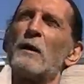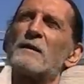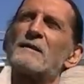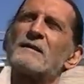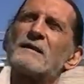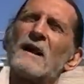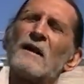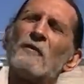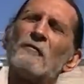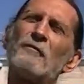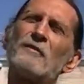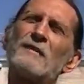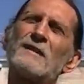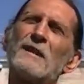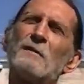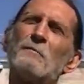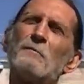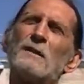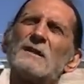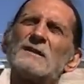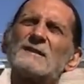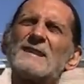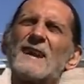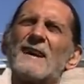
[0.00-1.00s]
about 10 15
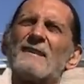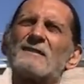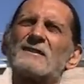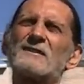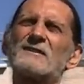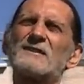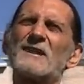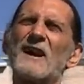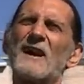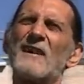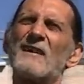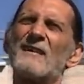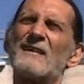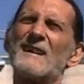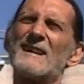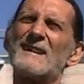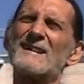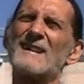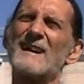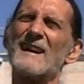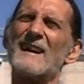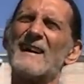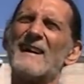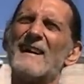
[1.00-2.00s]
minutes after started
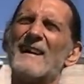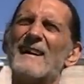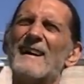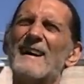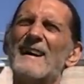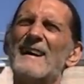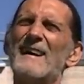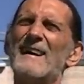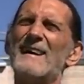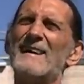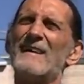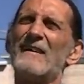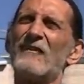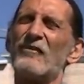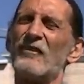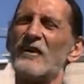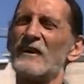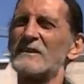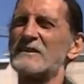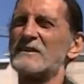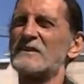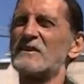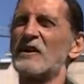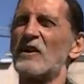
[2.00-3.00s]
right there
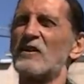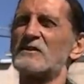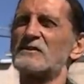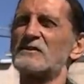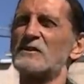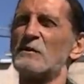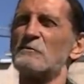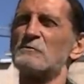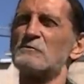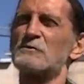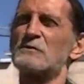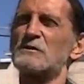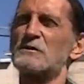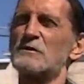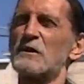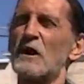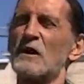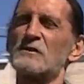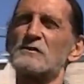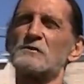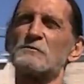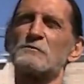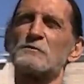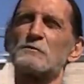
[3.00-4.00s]
first saw some
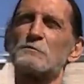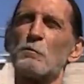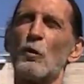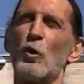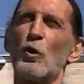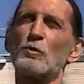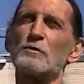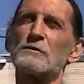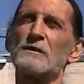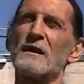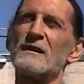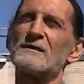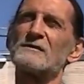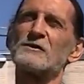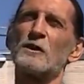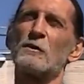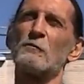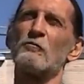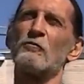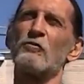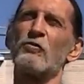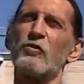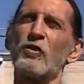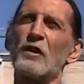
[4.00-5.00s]
saw some smoke and I saw
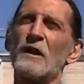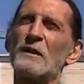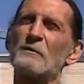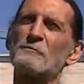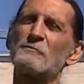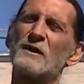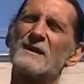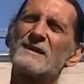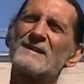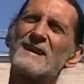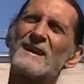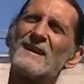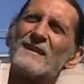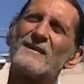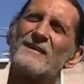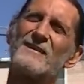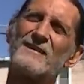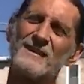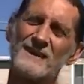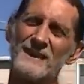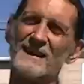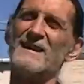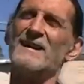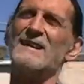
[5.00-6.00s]
some flames right there
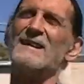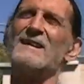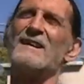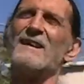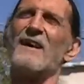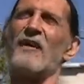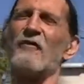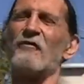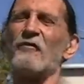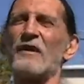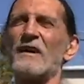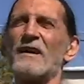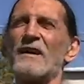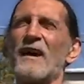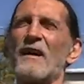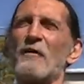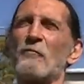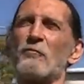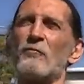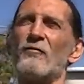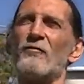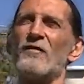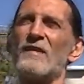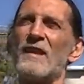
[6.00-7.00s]
I figured I,
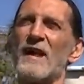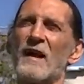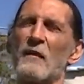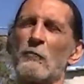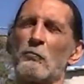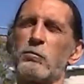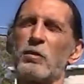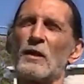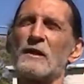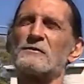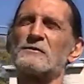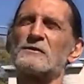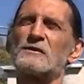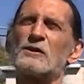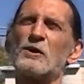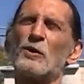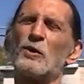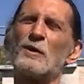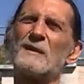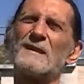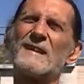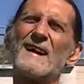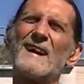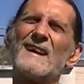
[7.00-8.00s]
that place
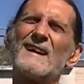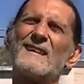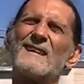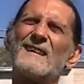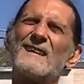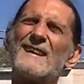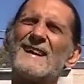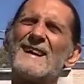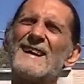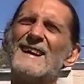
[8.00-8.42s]
going down